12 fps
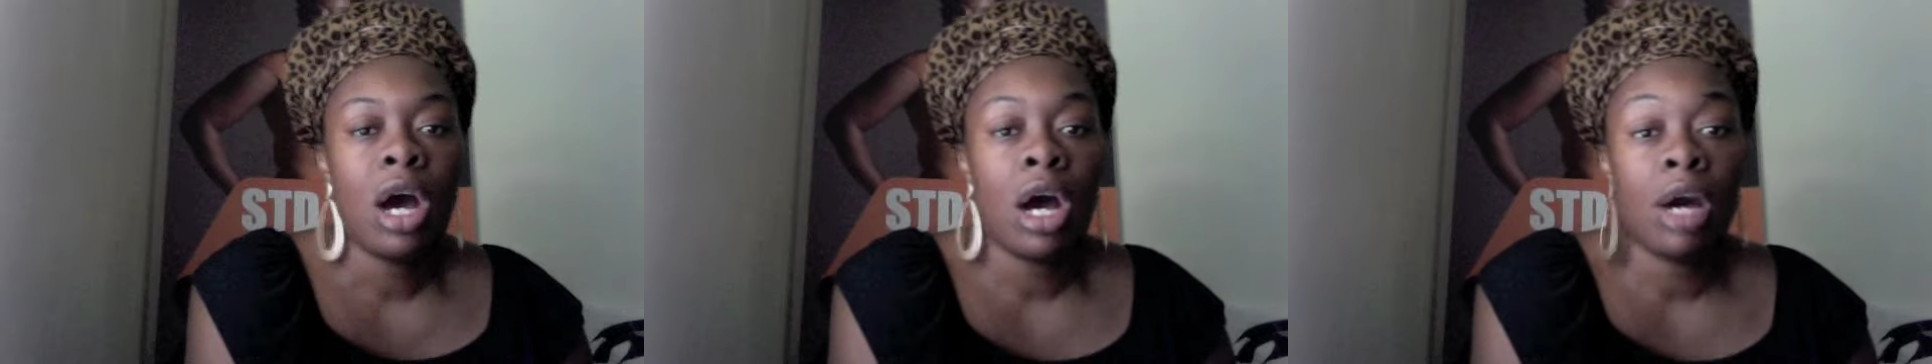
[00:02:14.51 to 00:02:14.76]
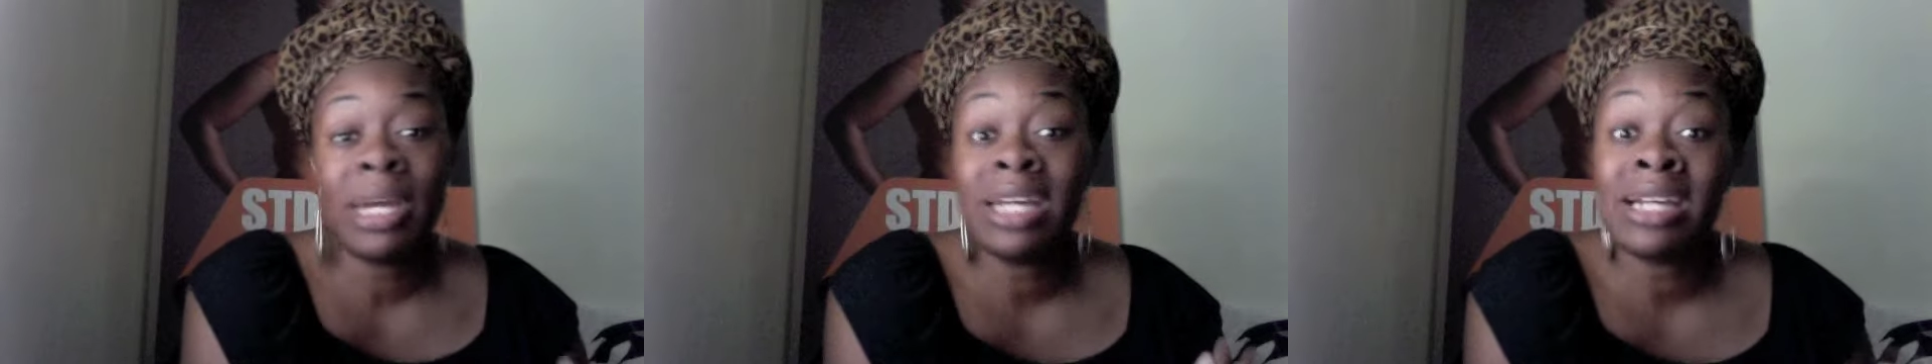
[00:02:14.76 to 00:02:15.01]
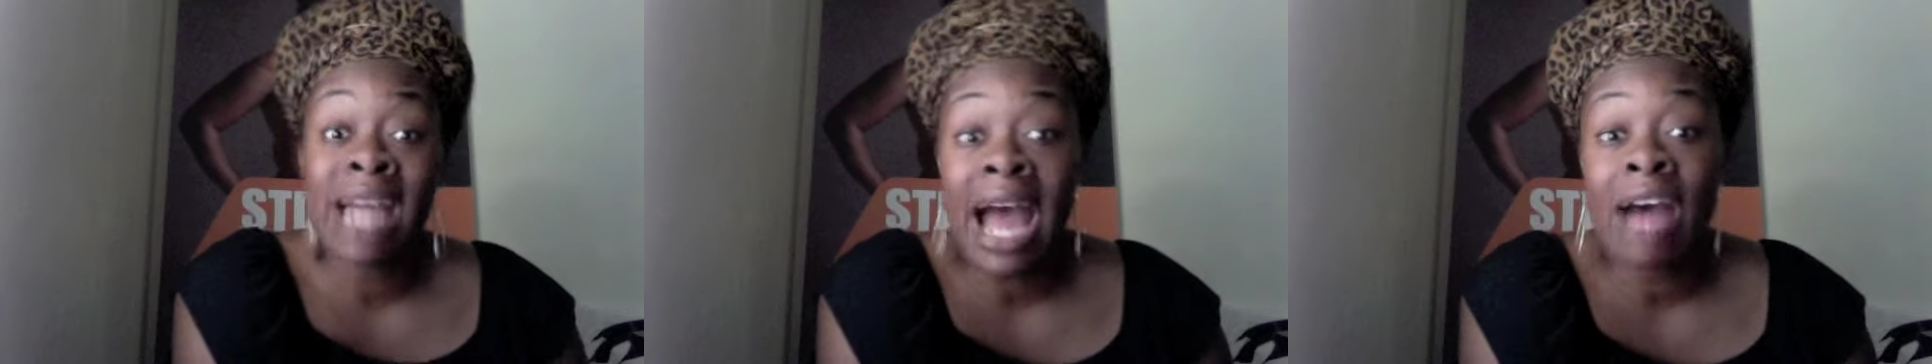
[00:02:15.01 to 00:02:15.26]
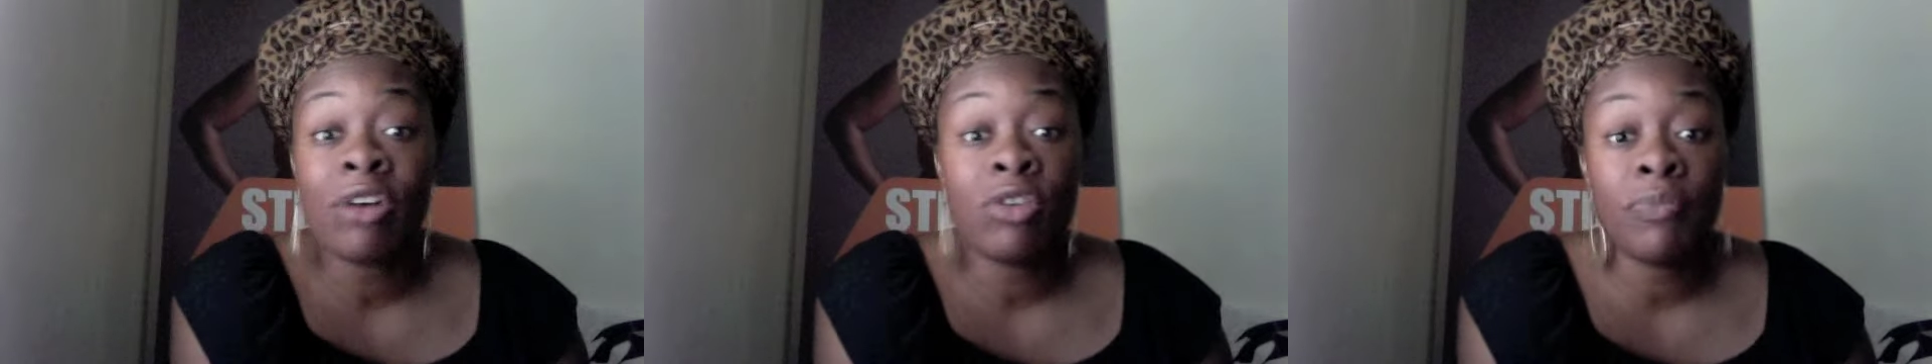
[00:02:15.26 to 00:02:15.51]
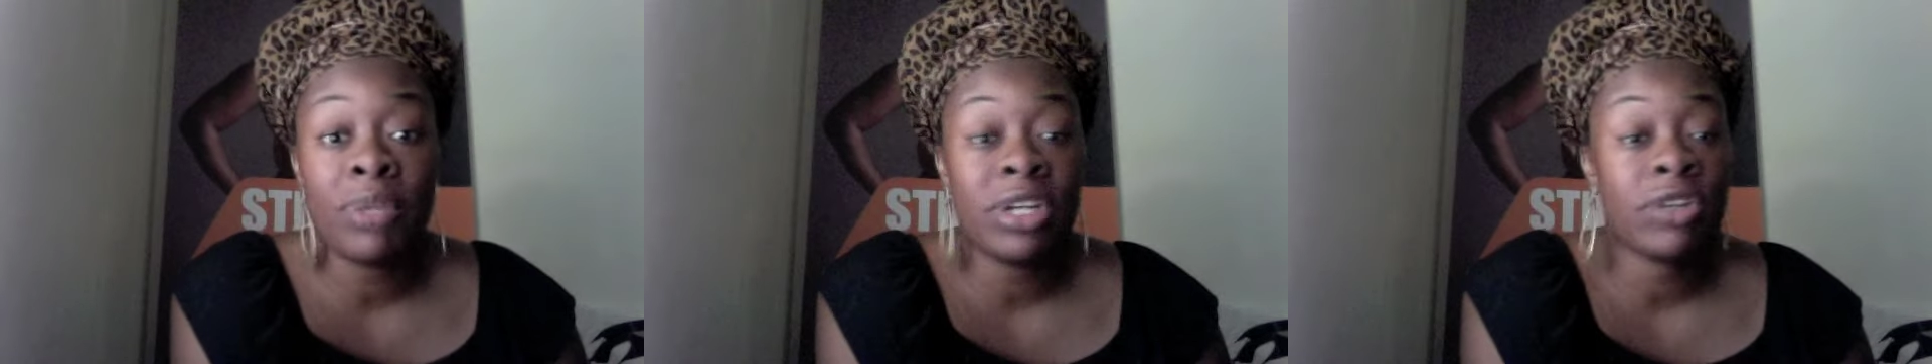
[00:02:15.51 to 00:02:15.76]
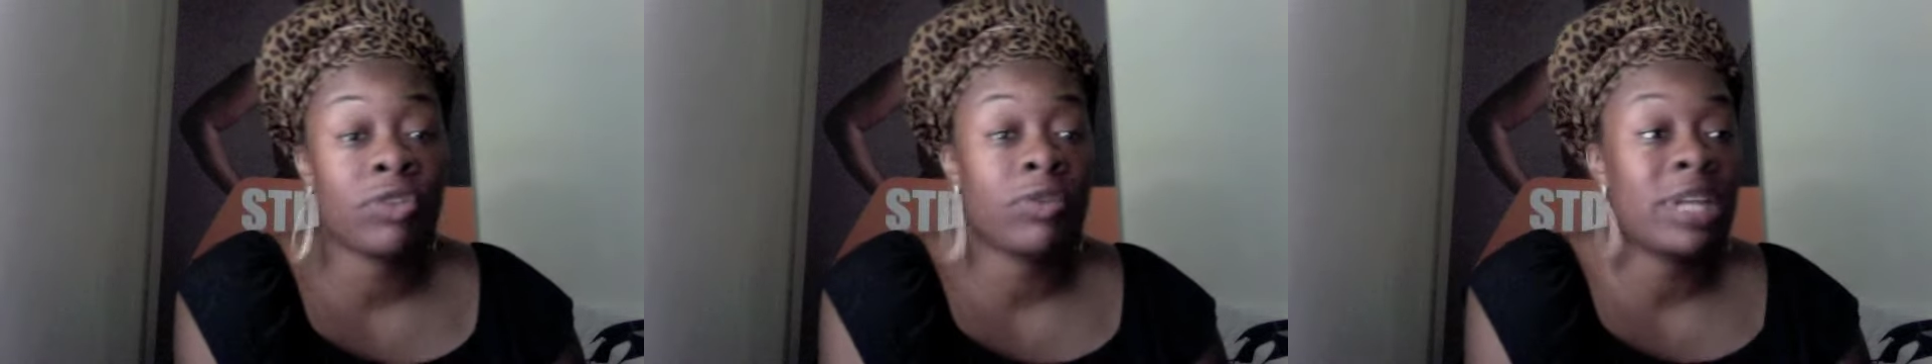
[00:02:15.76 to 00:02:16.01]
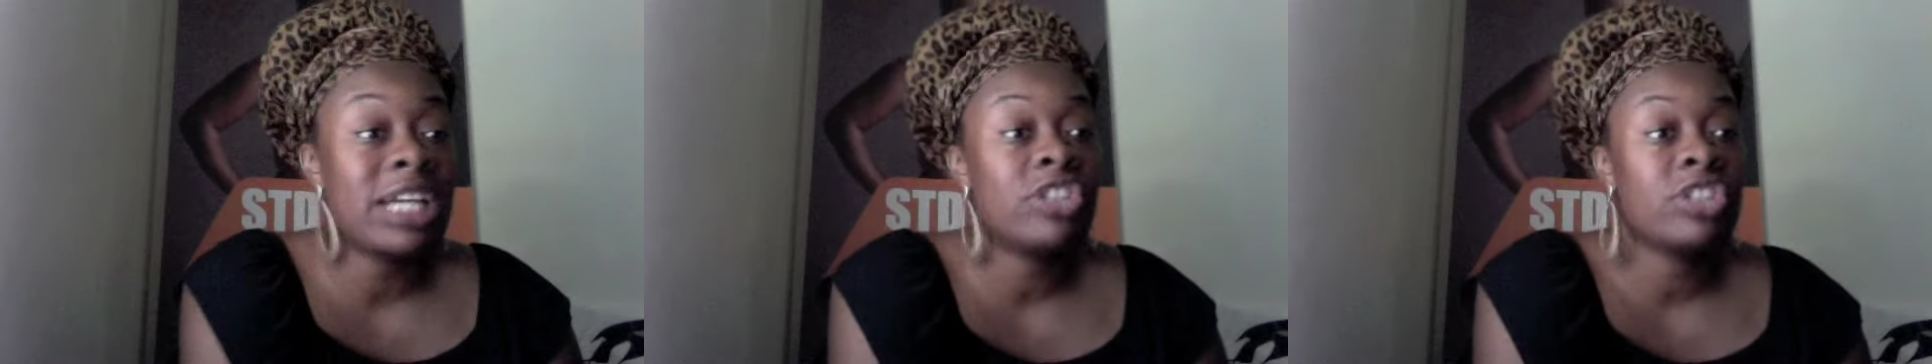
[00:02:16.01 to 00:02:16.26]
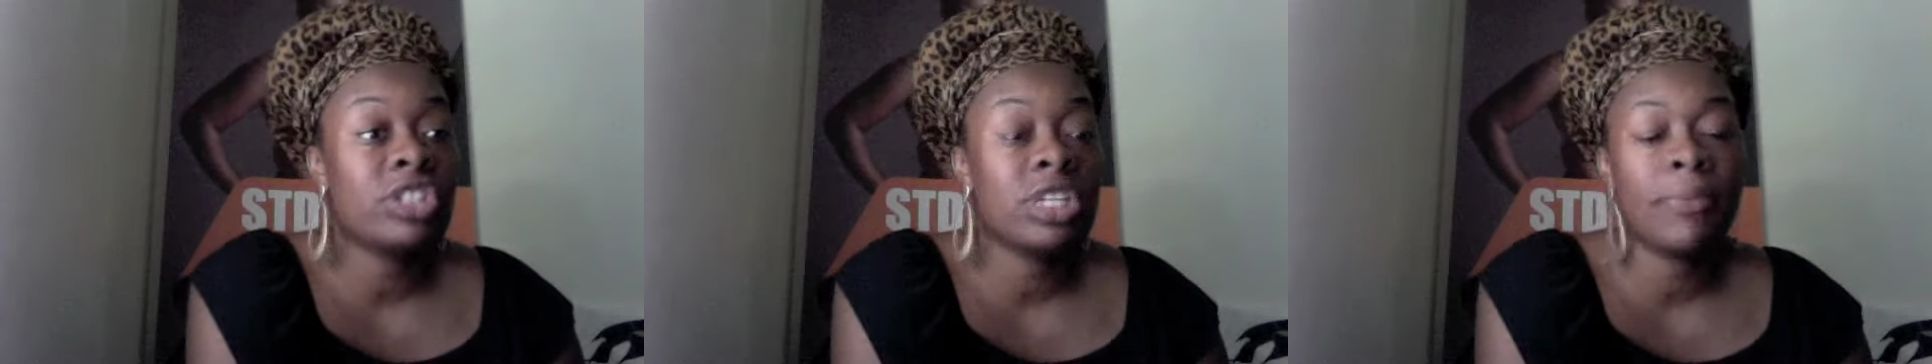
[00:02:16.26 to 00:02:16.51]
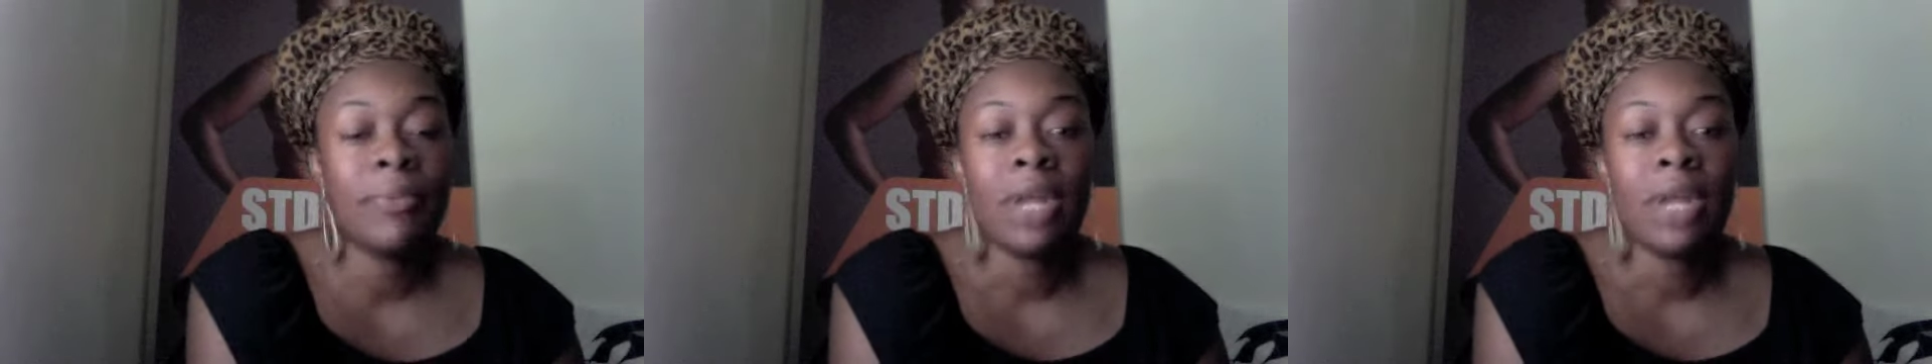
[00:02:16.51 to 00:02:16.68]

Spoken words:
and guy who have been in a relationship